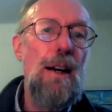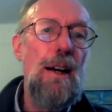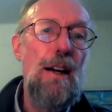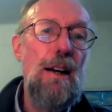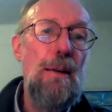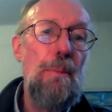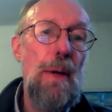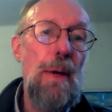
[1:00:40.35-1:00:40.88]

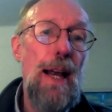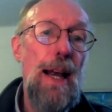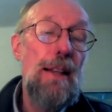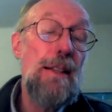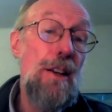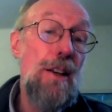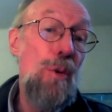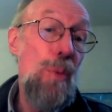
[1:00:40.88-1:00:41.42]

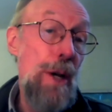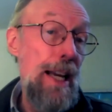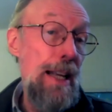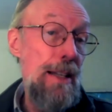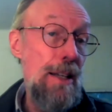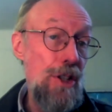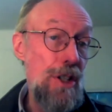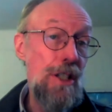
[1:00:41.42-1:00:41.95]
And so we
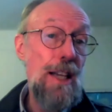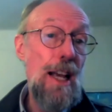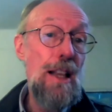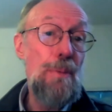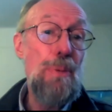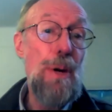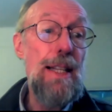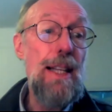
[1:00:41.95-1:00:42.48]
need to just
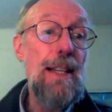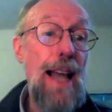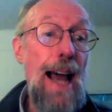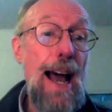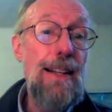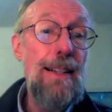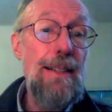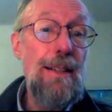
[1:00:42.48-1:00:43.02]
celebrate
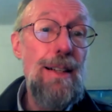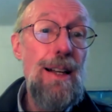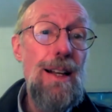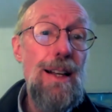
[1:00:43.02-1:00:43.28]
that